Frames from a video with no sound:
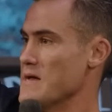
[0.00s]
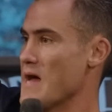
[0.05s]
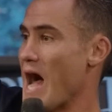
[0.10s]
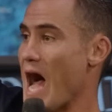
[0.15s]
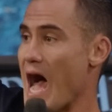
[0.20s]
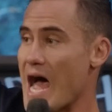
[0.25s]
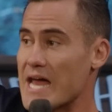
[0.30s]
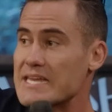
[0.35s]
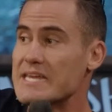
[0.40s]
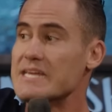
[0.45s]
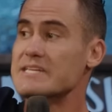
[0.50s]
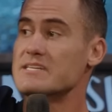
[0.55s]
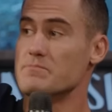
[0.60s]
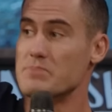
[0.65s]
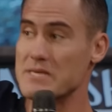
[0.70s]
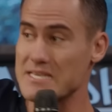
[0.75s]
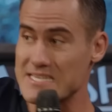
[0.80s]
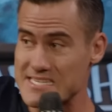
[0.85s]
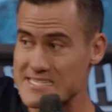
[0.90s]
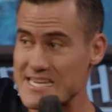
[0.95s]
I need to
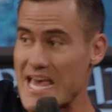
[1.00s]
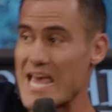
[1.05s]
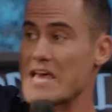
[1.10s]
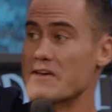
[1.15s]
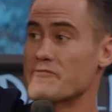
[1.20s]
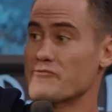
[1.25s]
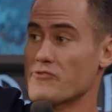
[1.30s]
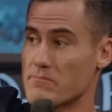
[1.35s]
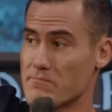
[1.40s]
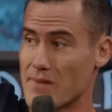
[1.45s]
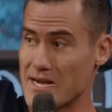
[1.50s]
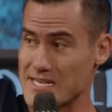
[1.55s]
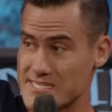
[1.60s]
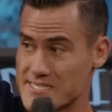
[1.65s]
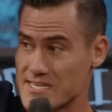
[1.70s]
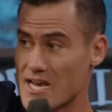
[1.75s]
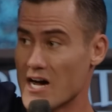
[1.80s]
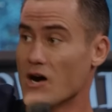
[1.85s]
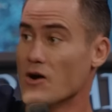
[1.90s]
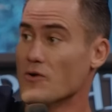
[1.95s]
be saved from
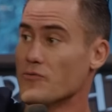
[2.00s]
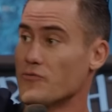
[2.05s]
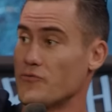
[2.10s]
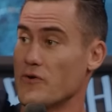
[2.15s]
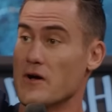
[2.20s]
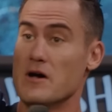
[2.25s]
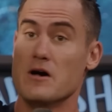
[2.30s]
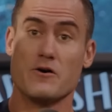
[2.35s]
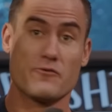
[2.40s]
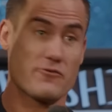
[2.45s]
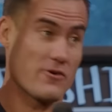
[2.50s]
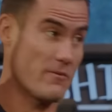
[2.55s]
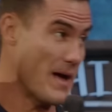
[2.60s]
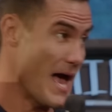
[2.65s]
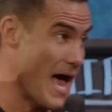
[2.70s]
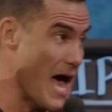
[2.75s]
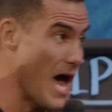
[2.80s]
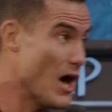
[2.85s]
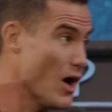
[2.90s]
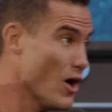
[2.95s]
myself, from
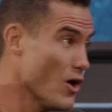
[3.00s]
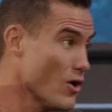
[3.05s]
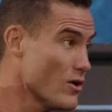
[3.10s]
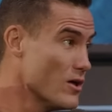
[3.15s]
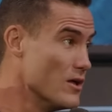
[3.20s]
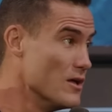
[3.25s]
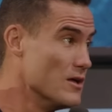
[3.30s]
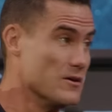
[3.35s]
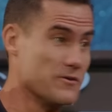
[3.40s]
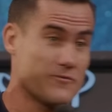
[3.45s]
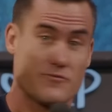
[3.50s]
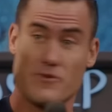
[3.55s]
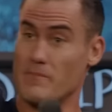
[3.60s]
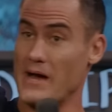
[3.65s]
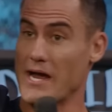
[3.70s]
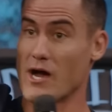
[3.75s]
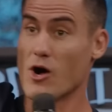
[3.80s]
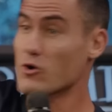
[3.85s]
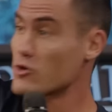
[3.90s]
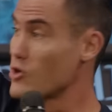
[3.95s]
hell, from
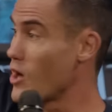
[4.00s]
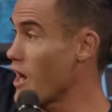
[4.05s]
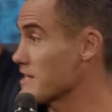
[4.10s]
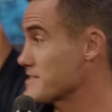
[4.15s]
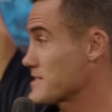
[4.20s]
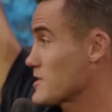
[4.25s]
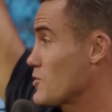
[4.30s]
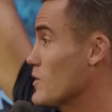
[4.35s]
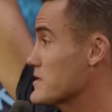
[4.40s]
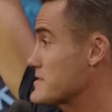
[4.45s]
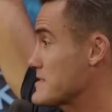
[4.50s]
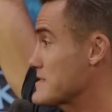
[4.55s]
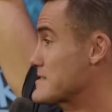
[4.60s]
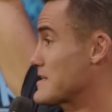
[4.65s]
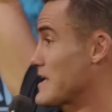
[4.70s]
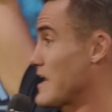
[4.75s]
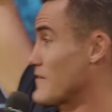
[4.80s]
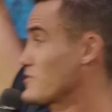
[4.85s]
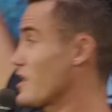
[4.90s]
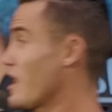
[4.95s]
my own consequences that I've